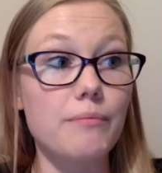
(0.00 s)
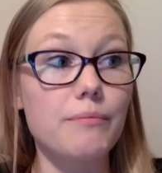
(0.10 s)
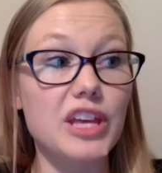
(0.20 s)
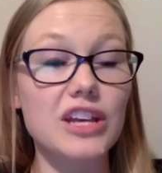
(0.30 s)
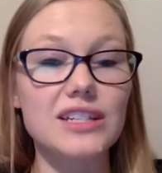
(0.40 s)

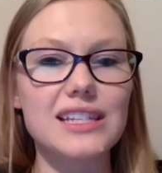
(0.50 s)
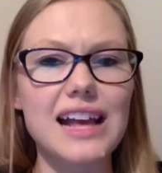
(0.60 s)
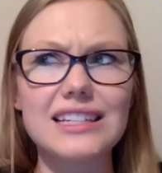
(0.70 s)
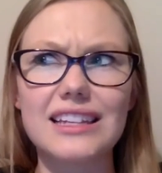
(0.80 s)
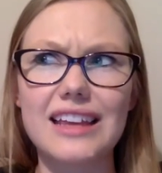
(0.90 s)
Because he's
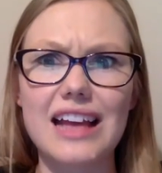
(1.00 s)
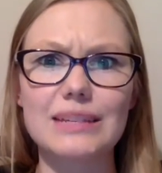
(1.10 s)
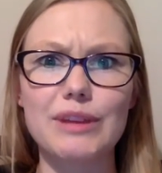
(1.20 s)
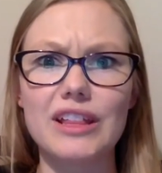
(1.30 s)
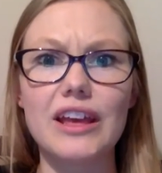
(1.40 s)
constantly asking
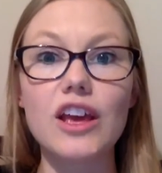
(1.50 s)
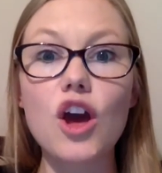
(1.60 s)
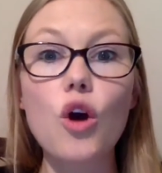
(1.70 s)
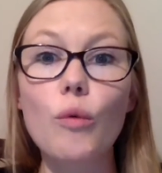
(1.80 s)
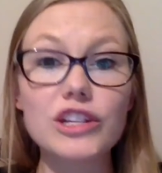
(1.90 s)
me, like,
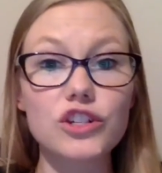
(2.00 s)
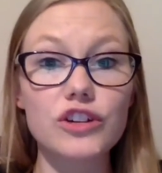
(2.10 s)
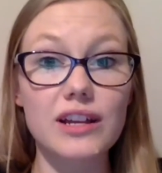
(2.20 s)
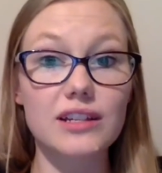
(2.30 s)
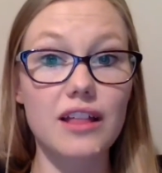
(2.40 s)
when's your
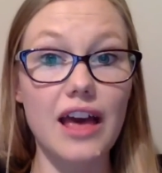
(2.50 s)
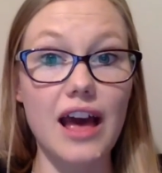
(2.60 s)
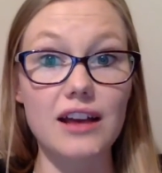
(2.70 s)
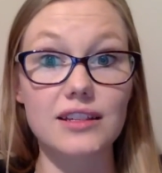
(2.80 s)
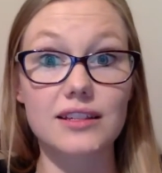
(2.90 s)
next
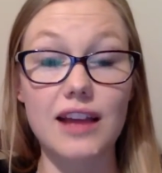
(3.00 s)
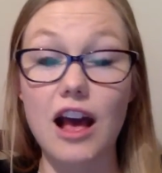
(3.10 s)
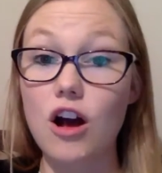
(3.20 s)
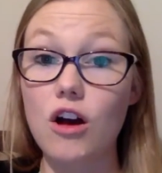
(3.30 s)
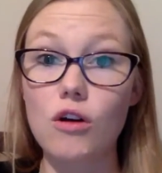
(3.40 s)
class?
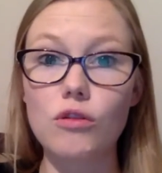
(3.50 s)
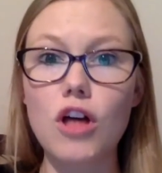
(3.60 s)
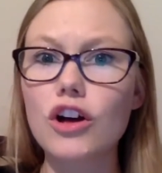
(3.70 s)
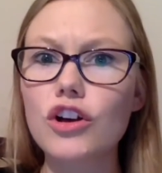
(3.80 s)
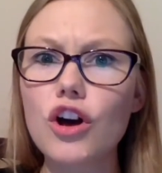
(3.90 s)
How
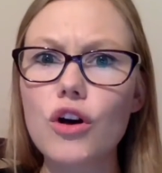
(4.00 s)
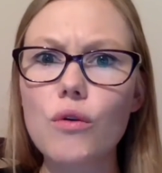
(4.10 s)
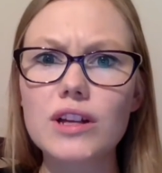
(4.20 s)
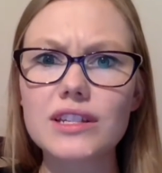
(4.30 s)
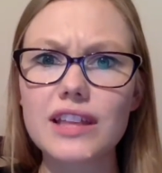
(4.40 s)
long ago
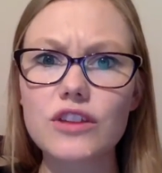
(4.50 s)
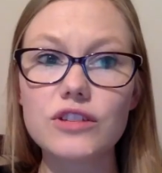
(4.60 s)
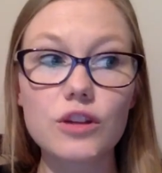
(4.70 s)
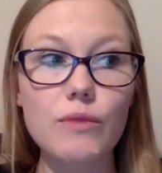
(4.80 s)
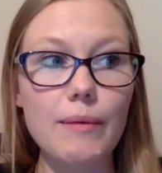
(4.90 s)
was it that you
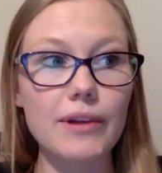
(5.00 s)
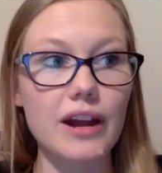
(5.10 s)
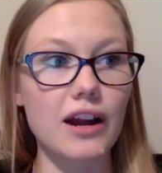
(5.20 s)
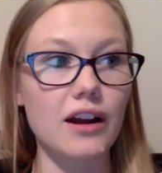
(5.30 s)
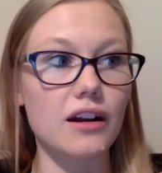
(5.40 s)
did a
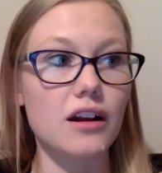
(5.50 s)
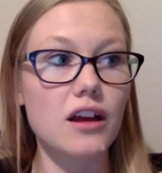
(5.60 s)
webinar?